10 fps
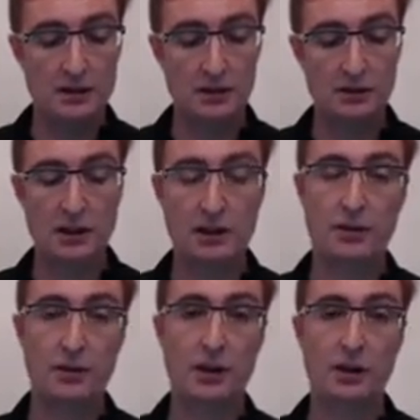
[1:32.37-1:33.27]
still
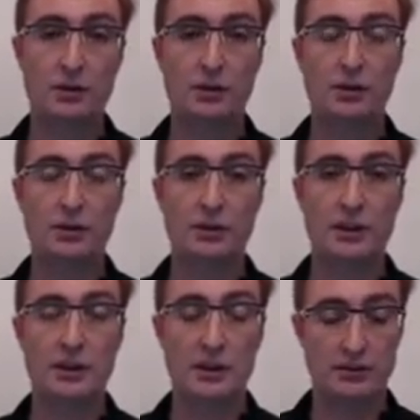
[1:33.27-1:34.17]
telephone-like
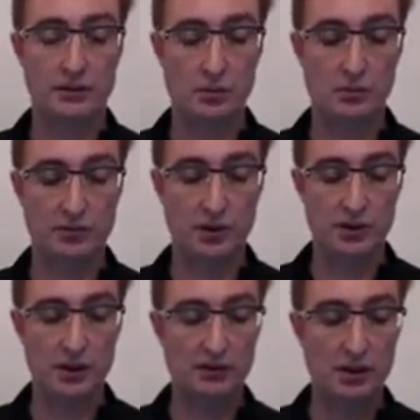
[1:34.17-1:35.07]
calls in the form of
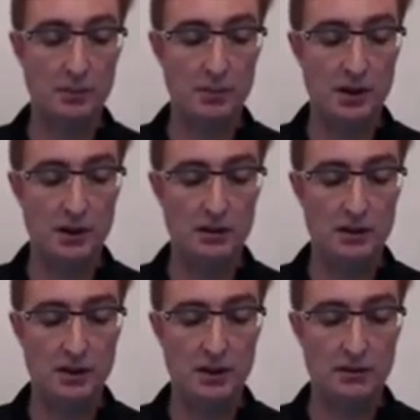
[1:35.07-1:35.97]
voice over IP,
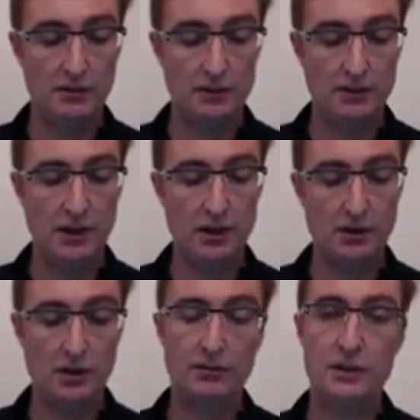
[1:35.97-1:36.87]
for
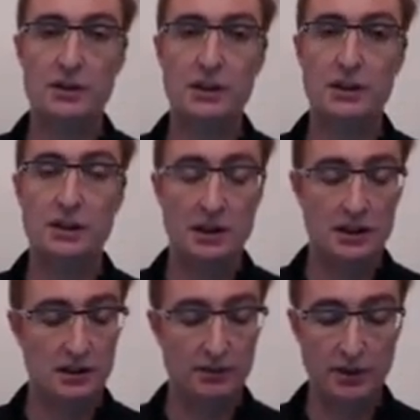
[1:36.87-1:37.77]
video conferencing,
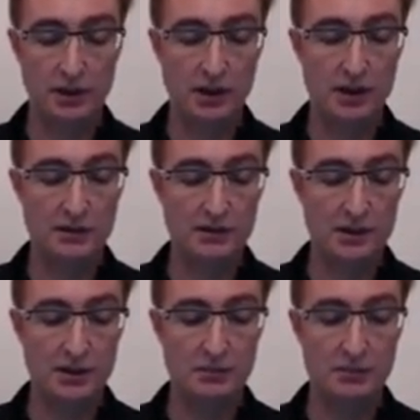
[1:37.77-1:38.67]
different kinds of
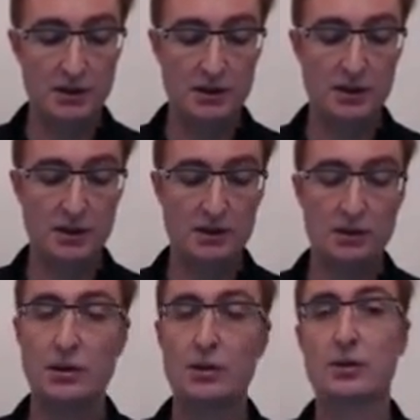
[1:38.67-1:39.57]
instant messaging
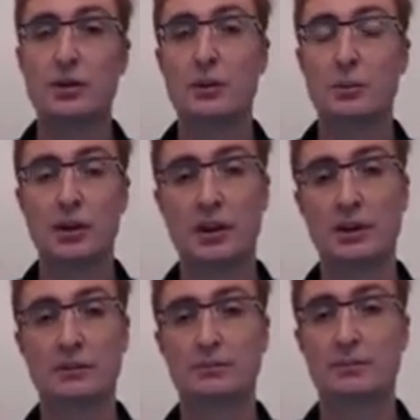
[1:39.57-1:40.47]
and social
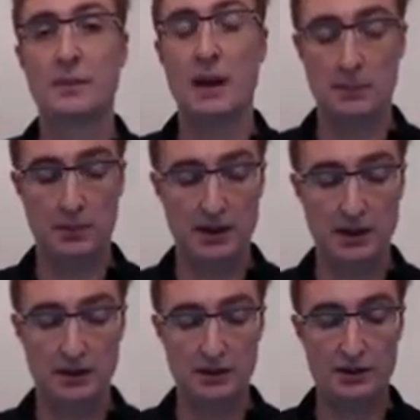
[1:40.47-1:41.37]
networking
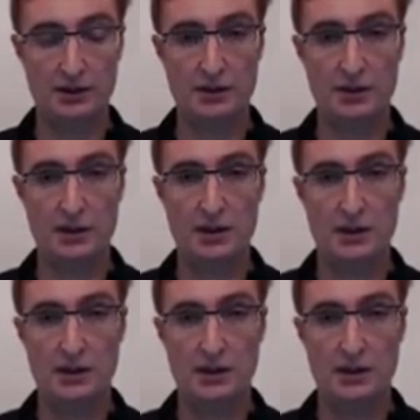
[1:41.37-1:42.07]
applications.